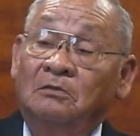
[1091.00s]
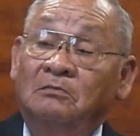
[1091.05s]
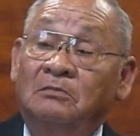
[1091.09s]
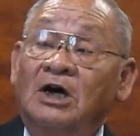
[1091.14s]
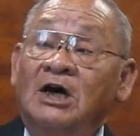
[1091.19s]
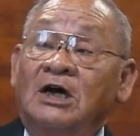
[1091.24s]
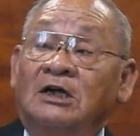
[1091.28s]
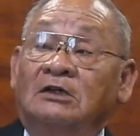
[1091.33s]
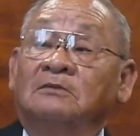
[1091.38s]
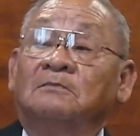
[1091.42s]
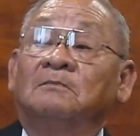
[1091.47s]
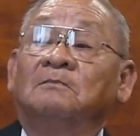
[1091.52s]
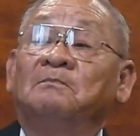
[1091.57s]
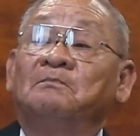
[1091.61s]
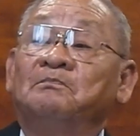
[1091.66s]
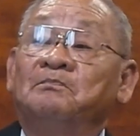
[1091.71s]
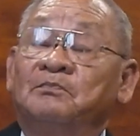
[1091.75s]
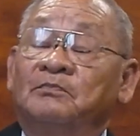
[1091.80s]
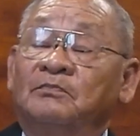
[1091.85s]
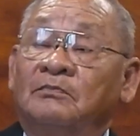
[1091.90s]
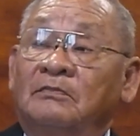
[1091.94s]
But
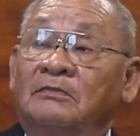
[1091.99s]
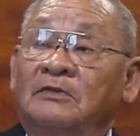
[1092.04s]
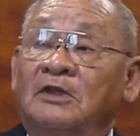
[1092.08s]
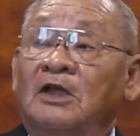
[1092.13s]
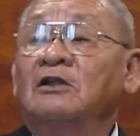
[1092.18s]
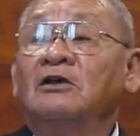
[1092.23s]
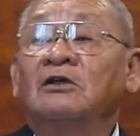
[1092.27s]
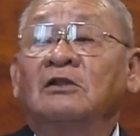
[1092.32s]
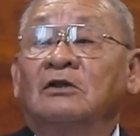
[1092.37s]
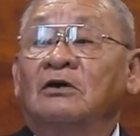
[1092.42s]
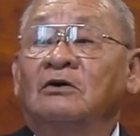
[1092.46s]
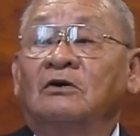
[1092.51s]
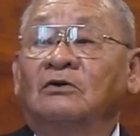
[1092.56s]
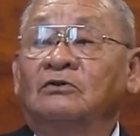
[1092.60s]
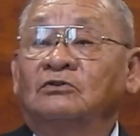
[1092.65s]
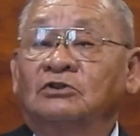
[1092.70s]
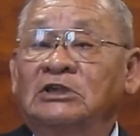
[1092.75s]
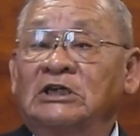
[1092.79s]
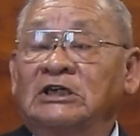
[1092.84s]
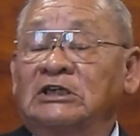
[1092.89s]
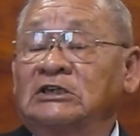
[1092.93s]
none of
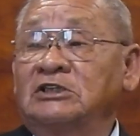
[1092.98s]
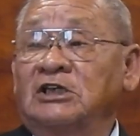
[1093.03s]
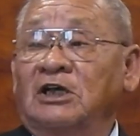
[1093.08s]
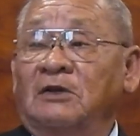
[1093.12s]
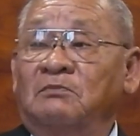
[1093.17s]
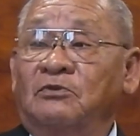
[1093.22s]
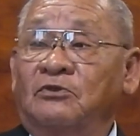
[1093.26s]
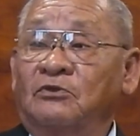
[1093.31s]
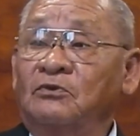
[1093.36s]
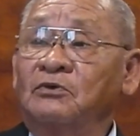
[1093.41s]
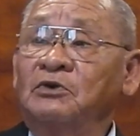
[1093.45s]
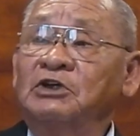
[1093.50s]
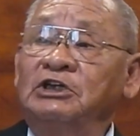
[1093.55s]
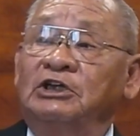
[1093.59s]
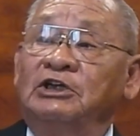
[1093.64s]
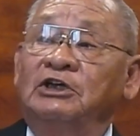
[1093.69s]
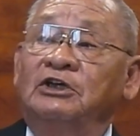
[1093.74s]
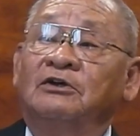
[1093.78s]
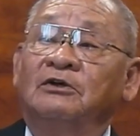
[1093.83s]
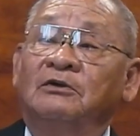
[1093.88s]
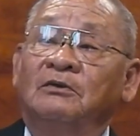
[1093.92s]
those except
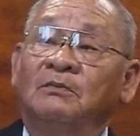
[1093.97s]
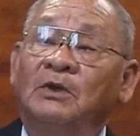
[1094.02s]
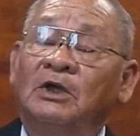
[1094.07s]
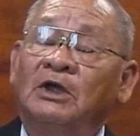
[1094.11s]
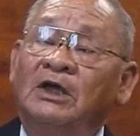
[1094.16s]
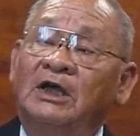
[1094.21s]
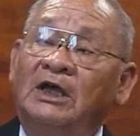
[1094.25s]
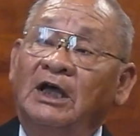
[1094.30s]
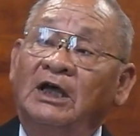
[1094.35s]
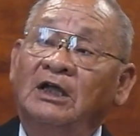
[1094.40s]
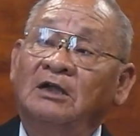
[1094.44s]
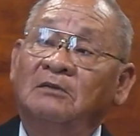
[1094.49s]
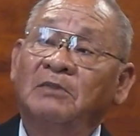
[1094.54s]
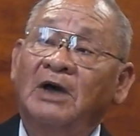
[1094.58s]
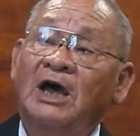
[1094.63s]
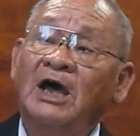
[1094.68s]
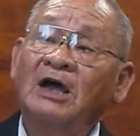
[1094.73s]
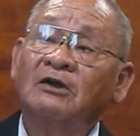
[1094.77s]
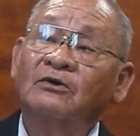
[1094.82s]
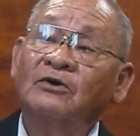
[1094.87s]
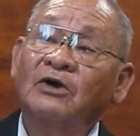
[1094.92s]
three had a
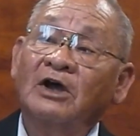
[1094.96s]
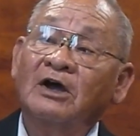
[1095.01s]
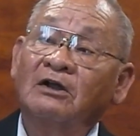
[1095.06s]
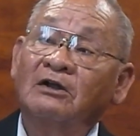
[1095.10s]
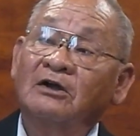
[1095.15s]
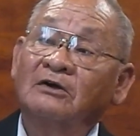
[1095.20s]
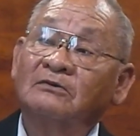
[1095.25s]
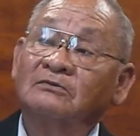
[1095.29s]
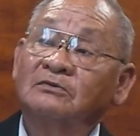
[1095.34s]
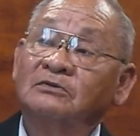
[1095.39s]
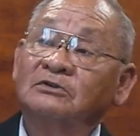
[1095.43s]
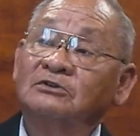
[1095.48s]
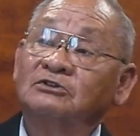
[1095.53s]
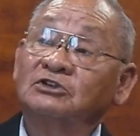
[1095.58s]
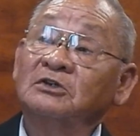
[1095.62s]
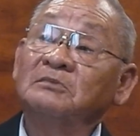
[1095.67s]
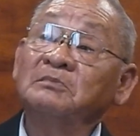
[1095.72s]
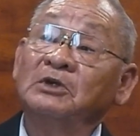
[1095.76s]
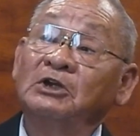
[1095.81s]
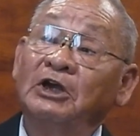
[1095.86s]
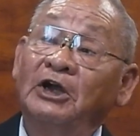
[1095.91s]
background of
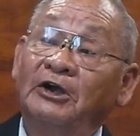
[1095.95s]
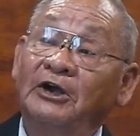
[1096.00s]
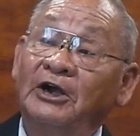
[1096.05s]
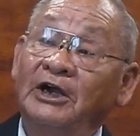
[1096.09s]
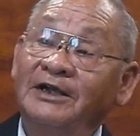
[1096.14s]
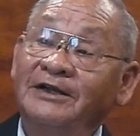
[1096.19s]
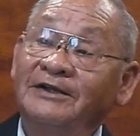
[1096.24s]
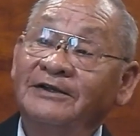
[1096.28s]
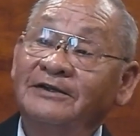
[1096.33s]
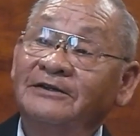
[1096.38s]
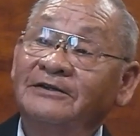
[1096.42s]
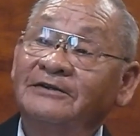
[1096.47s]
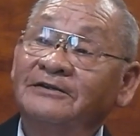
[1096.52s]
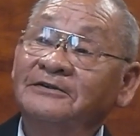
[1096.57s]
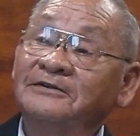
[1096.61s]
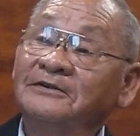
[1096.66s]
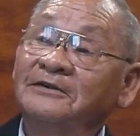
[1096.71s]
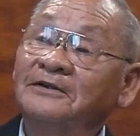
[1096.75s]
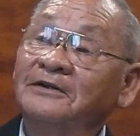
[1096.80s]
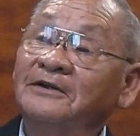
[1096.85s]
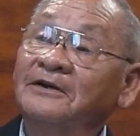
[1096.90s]
seminary.
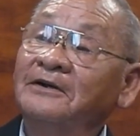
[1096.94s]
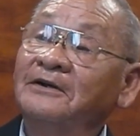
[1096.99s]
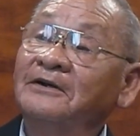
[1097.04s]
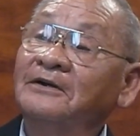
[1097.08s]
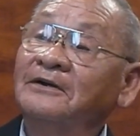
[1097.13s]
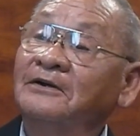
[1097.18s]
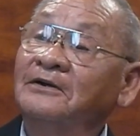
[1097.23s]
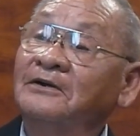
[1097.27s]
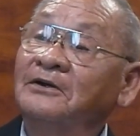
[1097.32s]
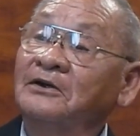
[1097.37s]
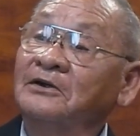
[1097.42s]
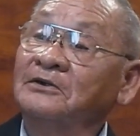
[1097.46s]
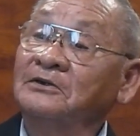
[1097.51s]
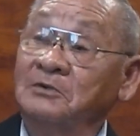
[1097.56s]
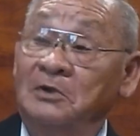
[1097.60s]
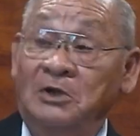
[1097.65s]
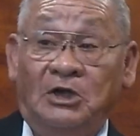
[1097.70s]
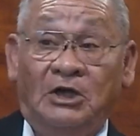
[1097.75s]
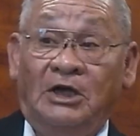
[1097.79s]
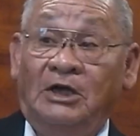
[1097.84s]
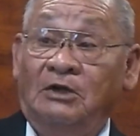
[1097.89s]
Oh.
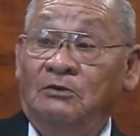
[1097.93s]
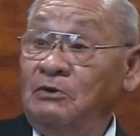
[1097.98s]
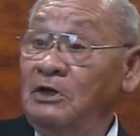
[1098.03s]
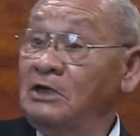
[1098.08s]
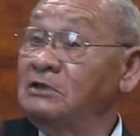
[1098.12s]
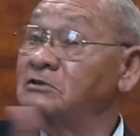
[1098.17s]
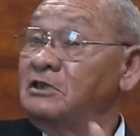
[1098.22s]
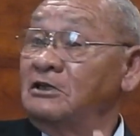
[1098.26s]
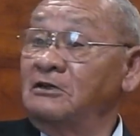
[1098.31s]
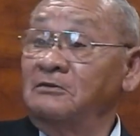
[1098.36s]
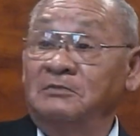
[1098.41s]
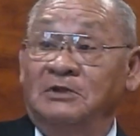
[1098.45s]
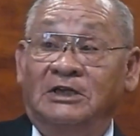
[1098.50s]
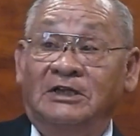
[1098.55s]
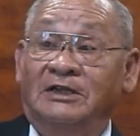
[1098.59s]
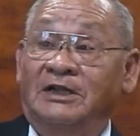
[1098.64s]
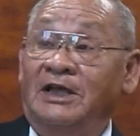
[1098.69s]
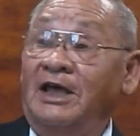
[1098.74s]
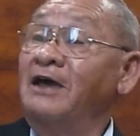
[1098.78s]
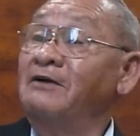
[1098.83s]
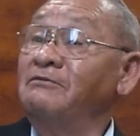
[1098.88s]
And the rest of them
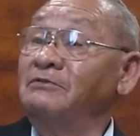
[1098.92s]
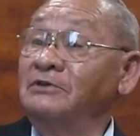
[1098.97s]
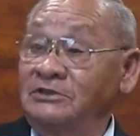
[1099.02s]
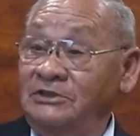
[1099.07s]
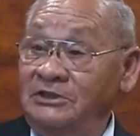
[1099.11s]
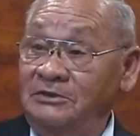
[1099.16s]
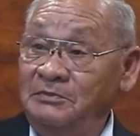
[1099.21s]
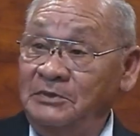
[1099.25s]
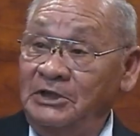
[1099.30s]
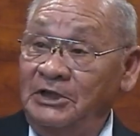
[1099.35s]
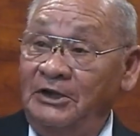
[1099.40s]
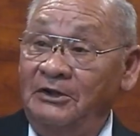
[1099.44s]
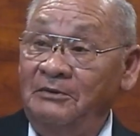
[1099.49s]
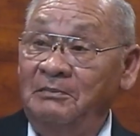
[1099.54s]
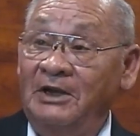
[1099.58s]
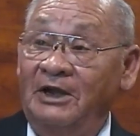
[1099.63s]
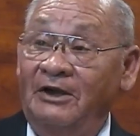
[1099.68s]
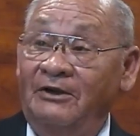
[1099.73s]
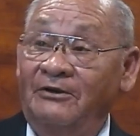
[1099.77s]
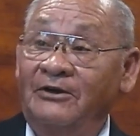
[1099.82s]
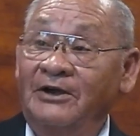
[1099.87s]
didn't have a seminary
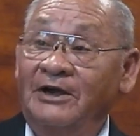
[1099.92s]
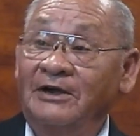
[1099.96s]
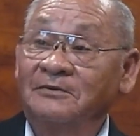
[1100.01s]
background.